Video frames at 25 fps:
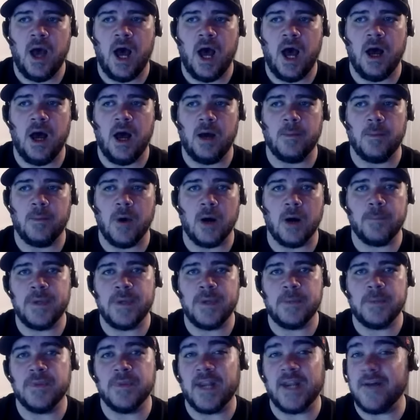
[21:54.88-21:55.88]
um, are
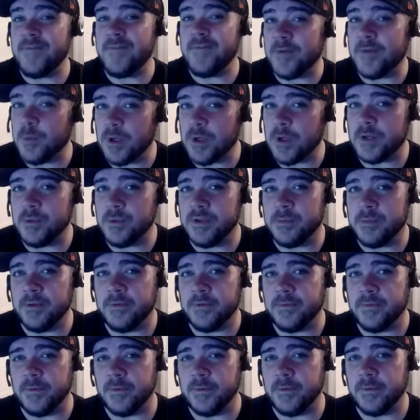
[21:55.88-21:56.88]
people that I've never worked with
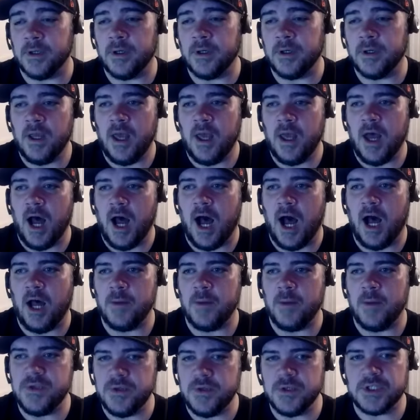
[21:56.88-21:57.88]
before.
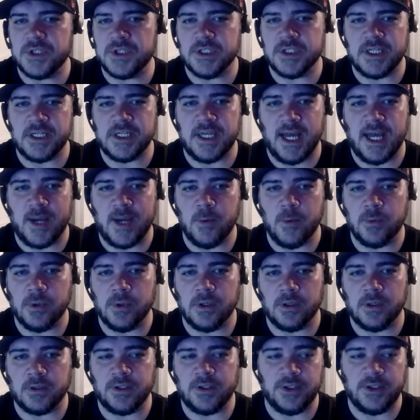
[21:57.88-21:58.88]
Um, usually I
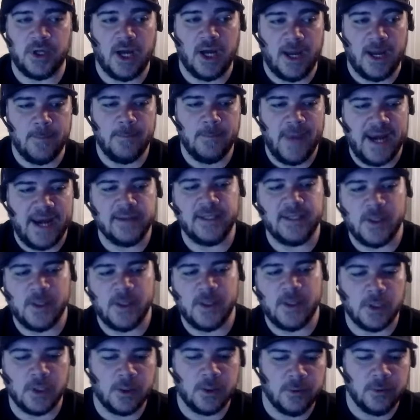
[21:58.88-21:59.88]
work, you know, I mainly
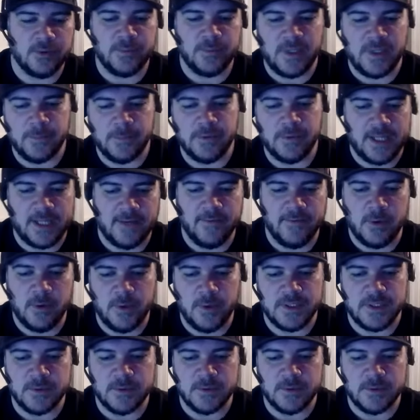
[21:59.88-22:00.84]
work with people that I've always